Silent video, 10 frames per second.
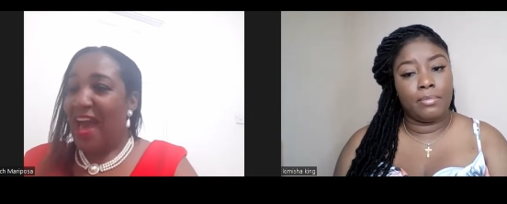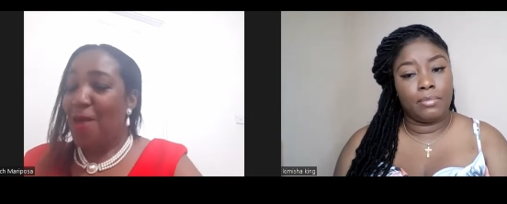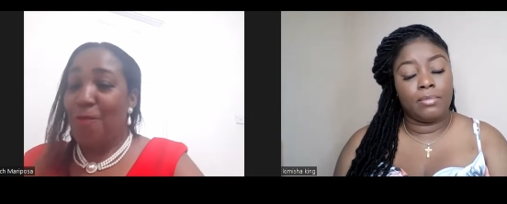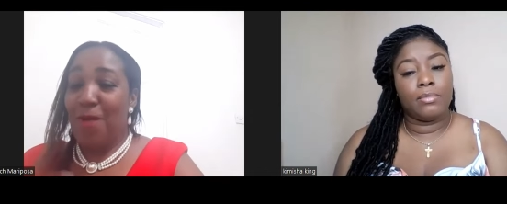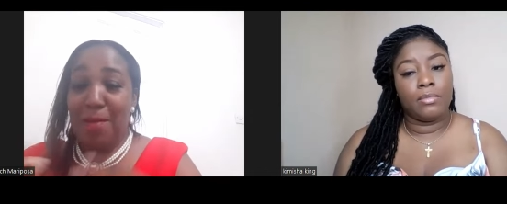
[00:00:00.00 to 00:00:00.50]

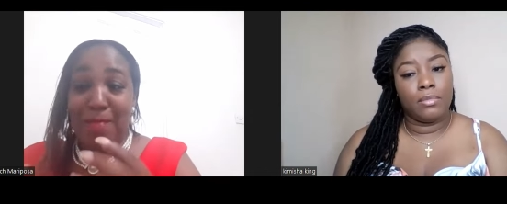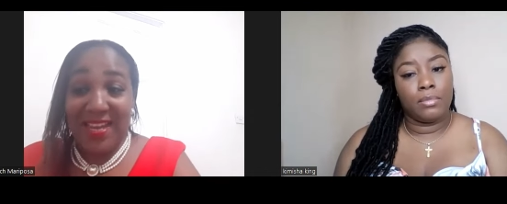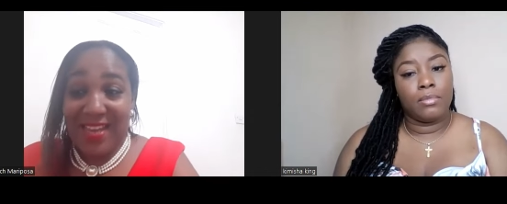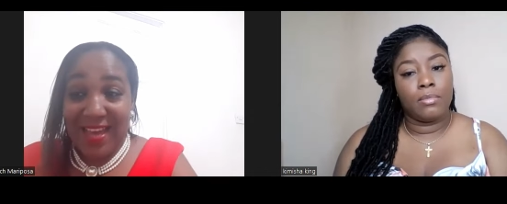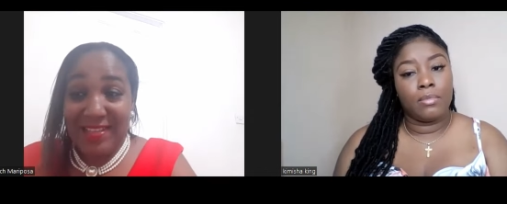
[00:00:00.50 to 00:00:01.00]
Speaker 1: I went
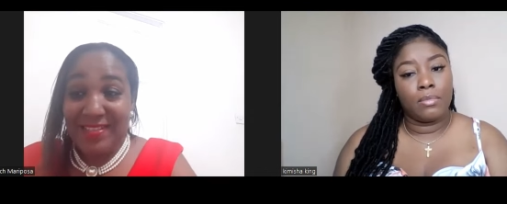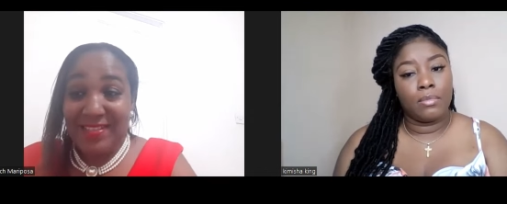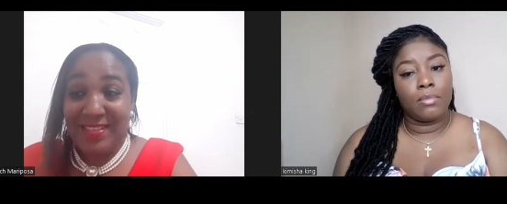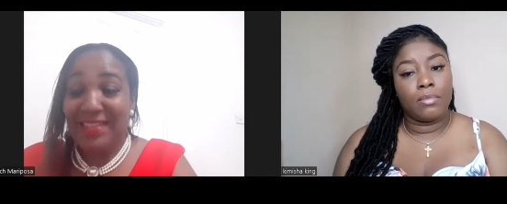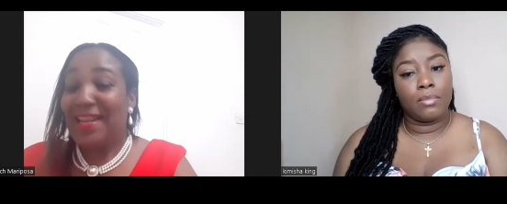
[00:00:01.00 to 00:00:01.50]
back
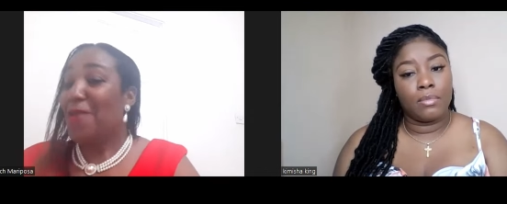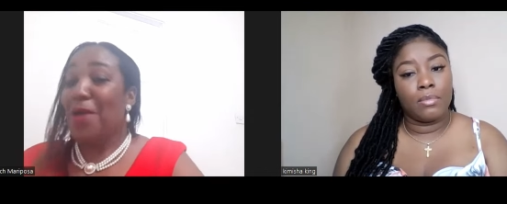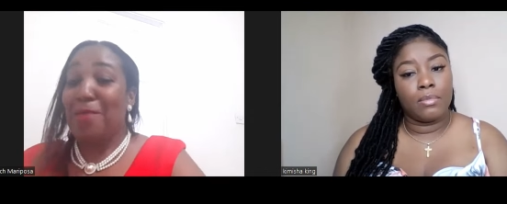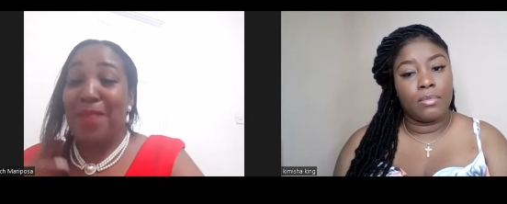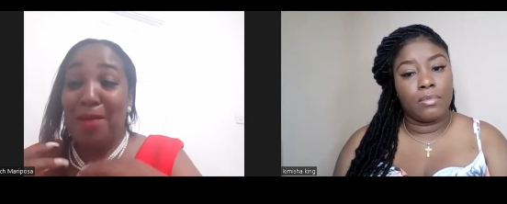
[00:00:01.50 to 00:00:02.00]
dancing, I
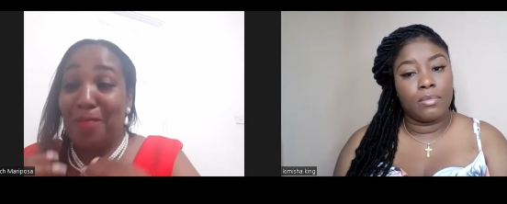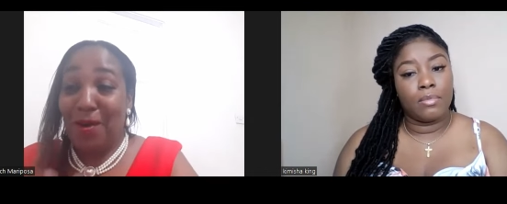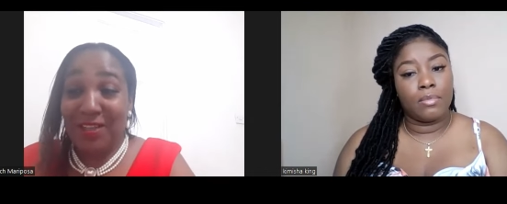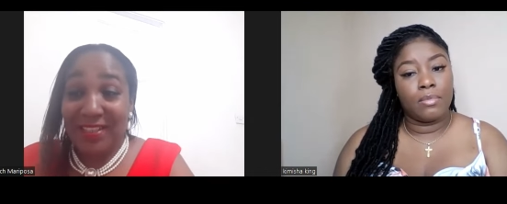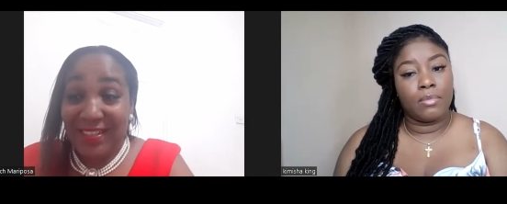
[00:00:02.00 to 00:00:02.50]
went back
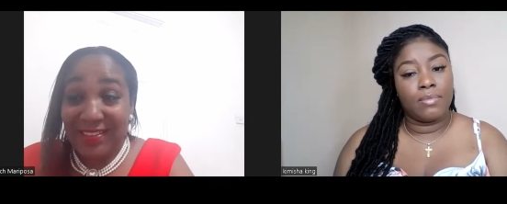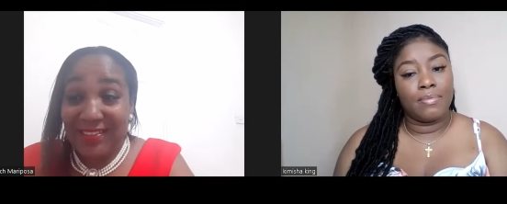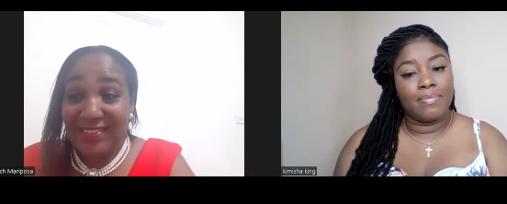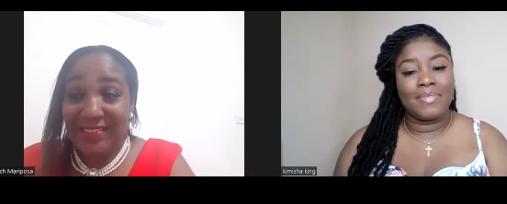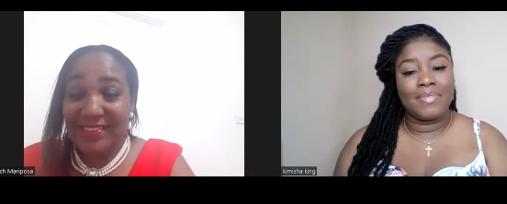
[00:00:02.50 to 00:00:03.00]

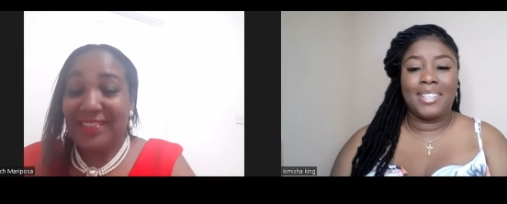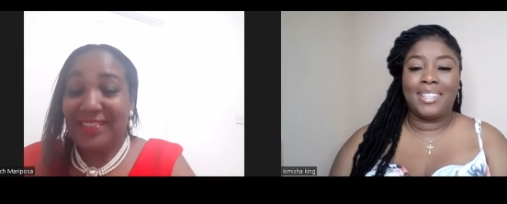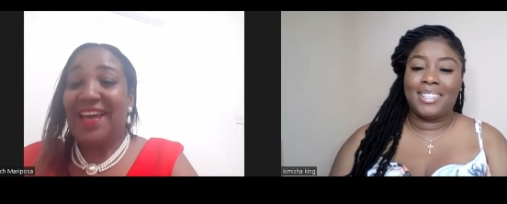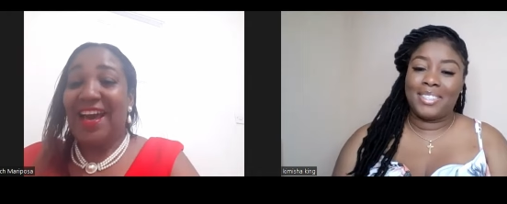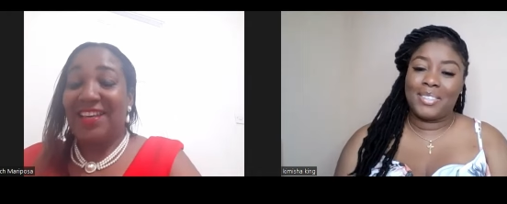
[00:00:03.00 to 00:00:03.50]
modeling,
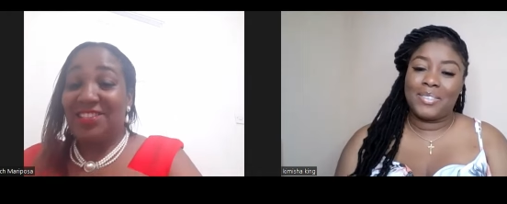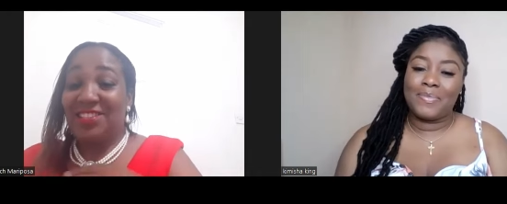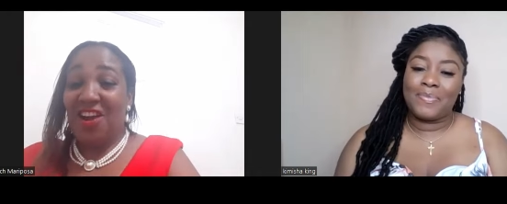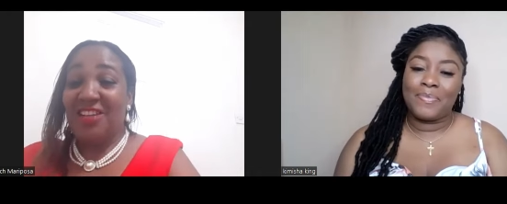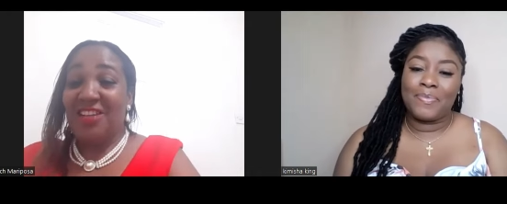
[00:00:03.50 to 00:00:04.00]
Good. I
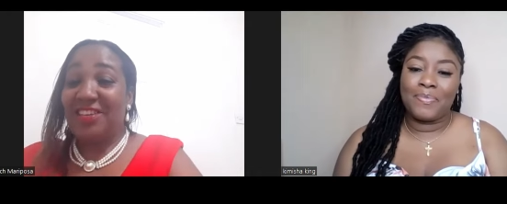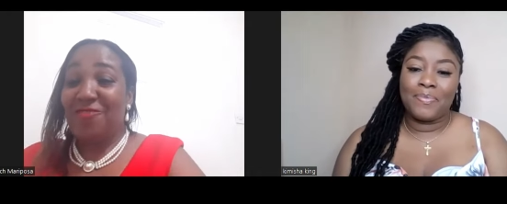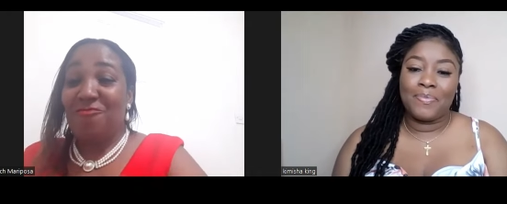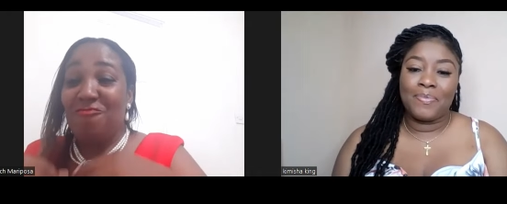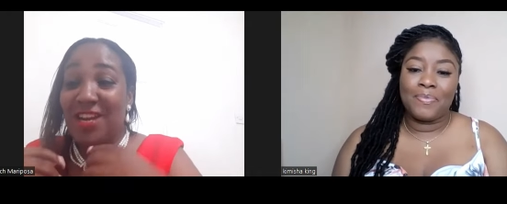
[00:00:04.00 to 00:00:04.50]

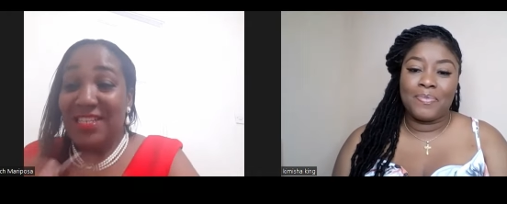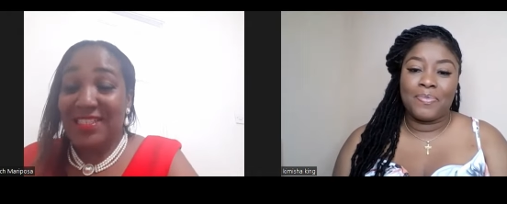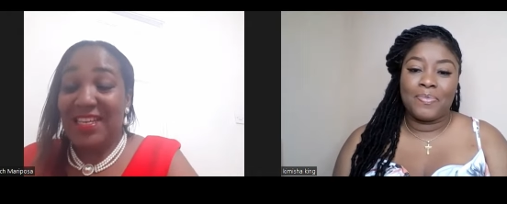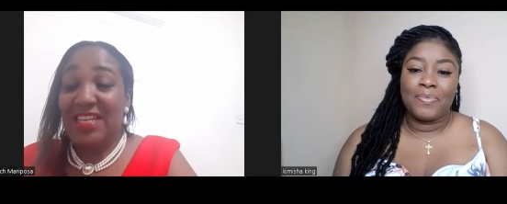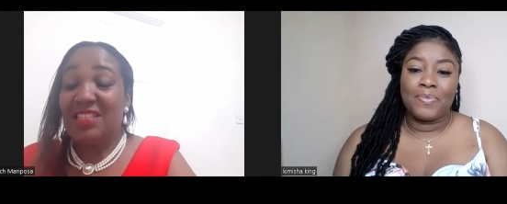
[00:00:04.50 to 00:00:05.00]
started
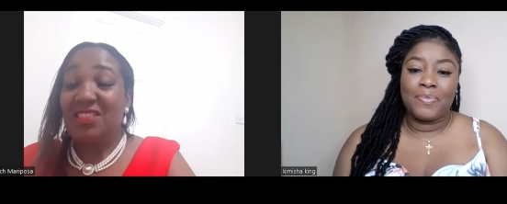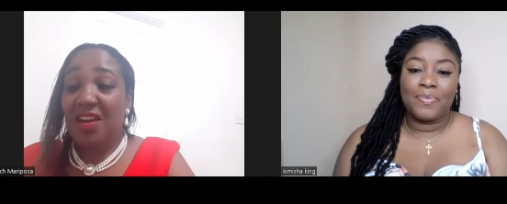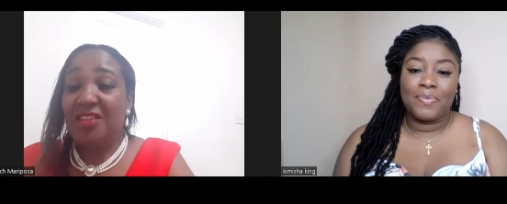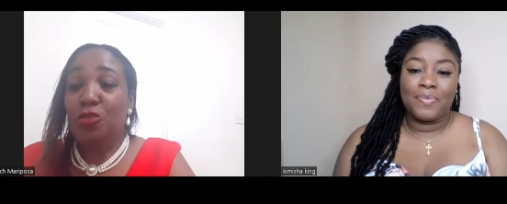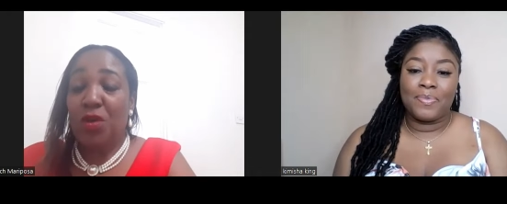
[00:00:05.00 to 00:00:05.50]
writing. I
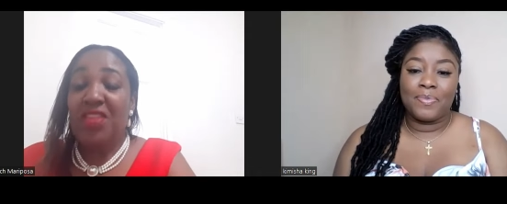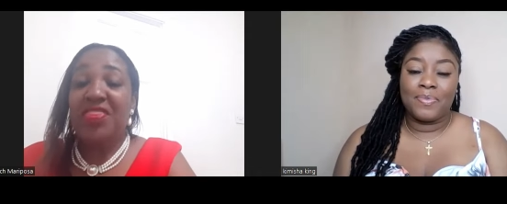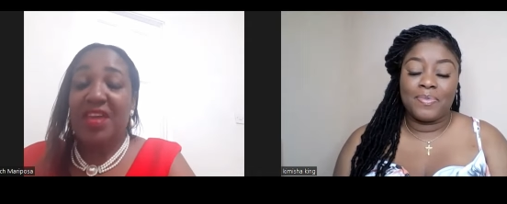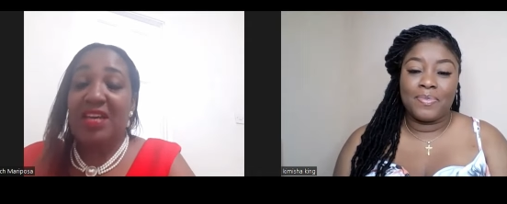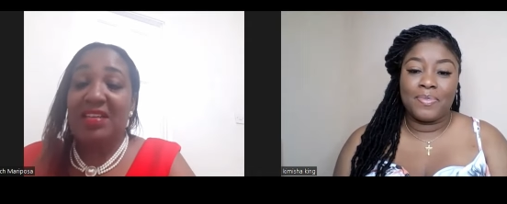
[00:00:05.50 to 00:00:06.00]
started
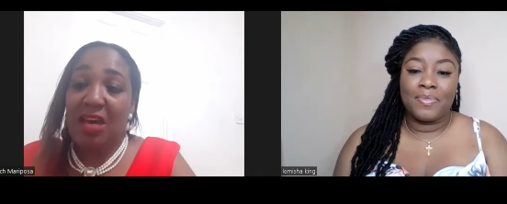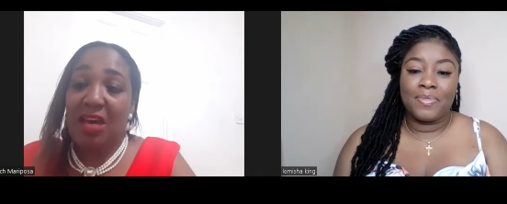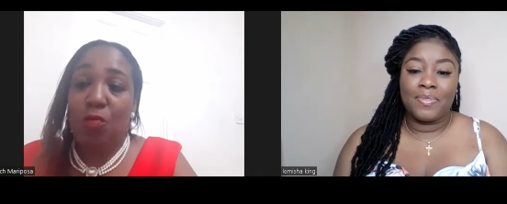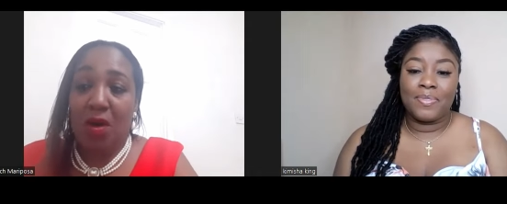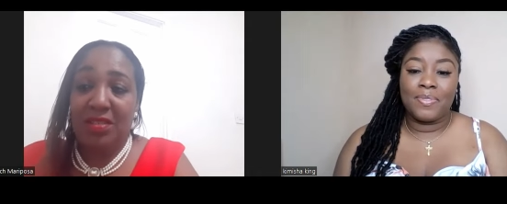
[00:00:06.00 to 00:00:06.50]
doing things
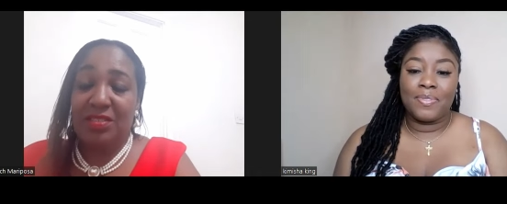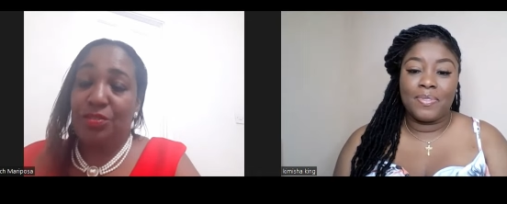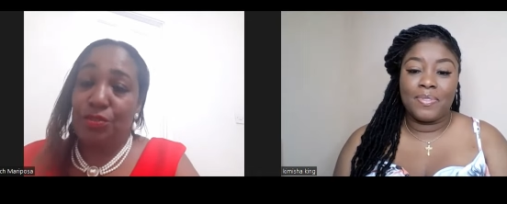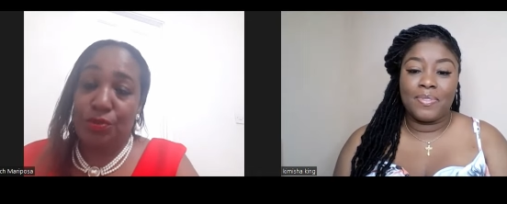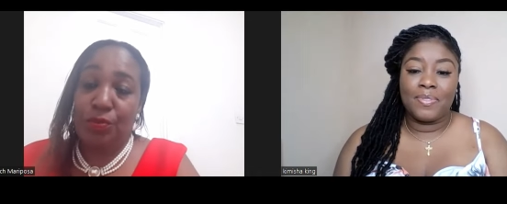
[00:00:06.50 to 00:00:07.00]
I
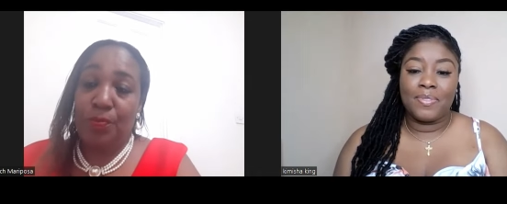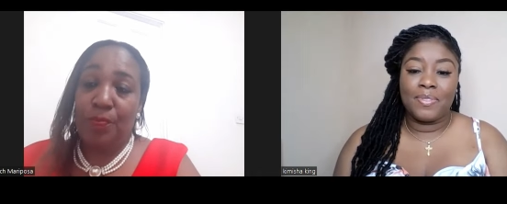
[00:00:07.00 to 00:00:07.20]
wanted to do.